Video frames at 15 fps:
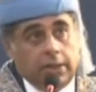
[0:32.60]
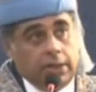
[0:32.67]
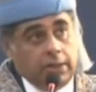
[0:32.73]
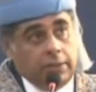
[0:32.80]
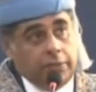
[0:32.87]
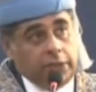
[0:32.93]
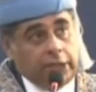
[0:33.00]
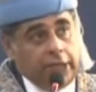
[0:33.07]

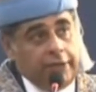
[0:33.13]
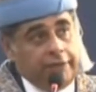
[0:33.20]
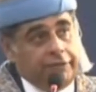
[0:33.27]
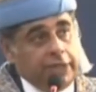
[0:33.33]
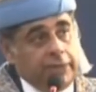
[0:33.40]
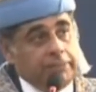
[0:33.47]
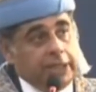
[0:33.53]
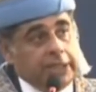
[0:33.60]
With
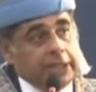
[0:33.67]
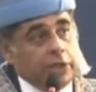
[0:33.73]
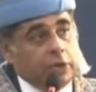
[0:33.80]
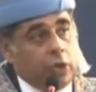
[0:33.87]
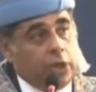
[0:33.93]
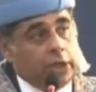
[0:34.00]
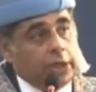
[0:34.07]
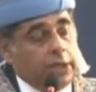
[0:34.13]
every $1 billion,
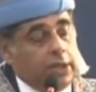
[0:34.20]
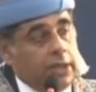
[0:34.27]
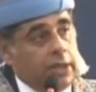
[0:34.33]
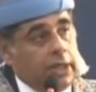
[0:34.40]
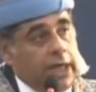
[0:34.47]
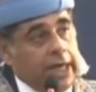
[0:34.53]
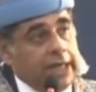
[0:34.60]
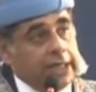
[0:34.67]

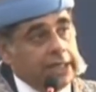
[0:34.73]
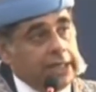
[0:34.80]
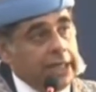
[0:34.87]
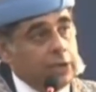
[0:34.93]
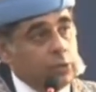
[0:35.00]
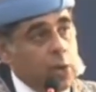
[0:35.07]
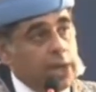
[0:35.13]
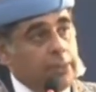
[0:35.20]
I
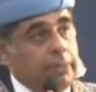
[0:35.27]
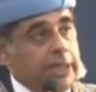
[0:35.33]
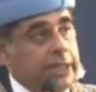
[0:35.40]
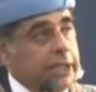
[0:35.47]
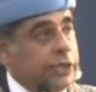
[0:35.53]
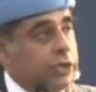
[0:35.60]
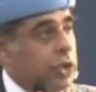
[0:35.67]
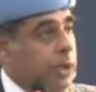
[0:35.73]
create 1
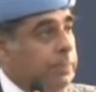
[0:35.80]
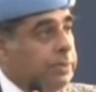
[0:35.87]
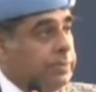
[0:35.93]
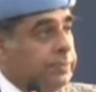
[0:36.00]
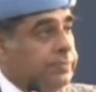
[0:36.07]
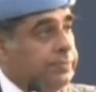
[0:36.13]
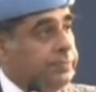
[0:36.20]
million jobs.